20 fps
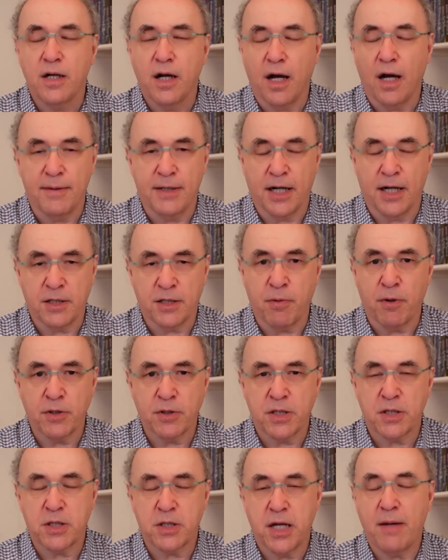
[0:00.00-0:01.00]
I mean, I
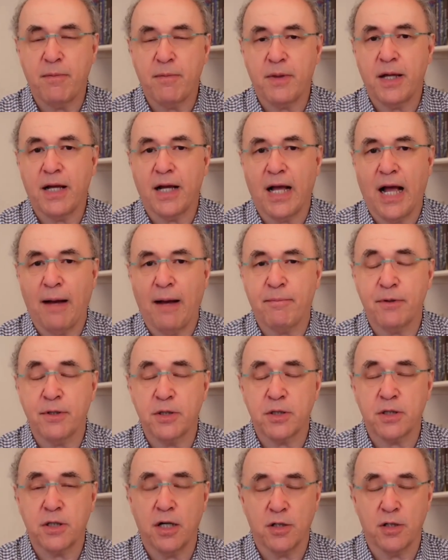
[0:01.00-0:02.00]
suppose the same thing
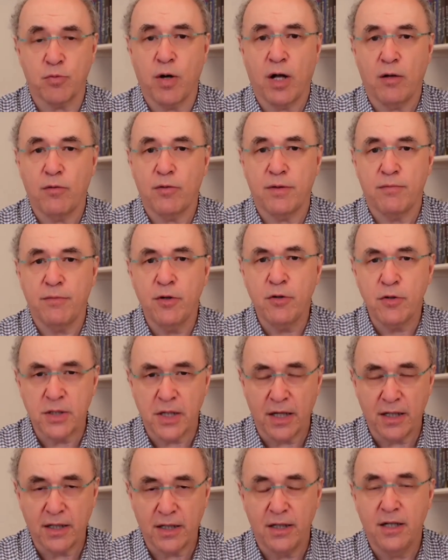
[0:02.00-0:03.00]
happens as well with
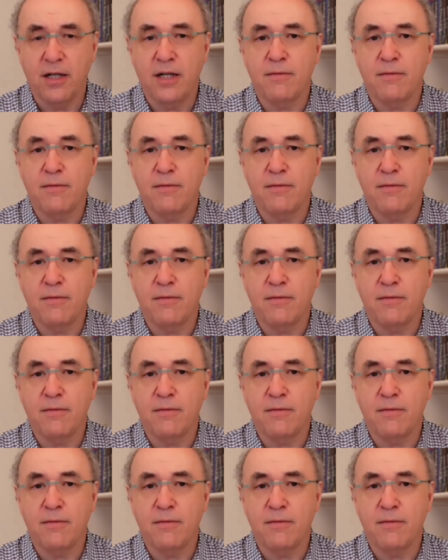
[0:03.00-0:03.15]
music.